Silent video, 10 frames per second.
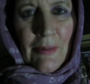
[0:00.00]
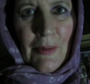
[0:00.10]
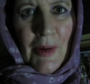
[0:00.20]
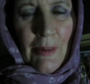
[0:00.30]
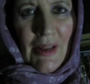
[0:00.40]

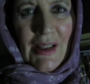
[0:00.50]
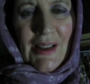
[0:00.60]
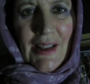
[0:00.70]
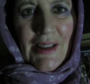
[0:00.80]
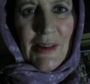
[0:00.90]

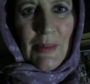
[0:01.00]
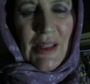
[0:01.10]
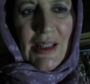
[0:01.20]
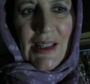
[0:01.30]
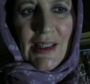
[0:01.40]
women that
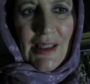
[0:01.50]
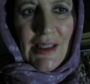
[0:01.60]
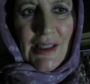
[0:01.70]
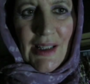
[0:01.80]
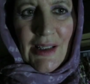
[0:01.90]
speak
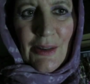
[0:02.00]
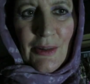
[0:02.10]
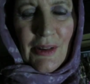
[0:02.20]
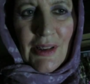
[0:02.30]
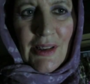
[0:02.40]
Hindi, I
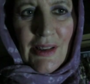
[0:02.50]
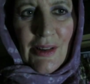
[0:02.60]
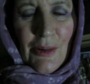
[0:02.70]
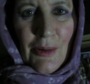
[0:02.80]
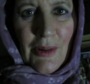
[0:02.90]
don't
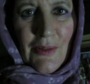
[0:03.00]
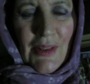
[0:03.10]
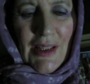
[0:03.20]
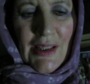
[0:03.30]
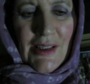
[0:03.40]
know if
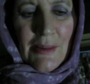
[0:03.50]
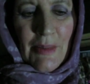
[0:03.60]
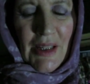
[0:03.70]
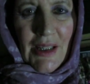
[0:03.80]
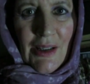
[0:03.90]
they
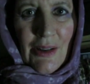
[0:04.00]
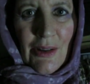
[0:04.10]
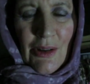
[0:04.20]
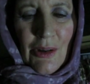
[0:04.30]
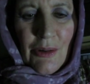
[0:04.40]
speak
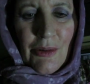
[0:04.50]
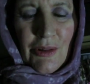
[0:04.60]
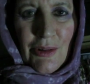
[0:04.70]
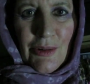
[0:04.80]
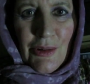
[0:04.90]

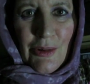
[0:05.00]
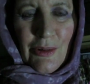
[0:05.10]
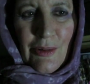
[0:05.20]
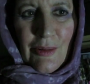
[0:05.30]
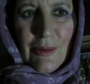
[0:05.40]
Urdu
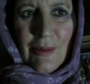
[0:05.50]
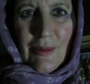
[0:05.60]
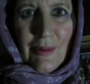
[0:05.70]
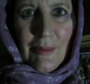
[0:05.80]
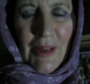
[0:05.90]
too.
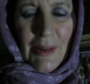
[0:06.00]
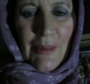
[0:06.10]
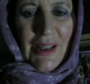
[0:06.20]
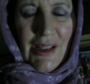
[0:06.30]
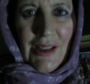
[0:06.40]

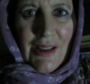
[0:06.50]
Maybe.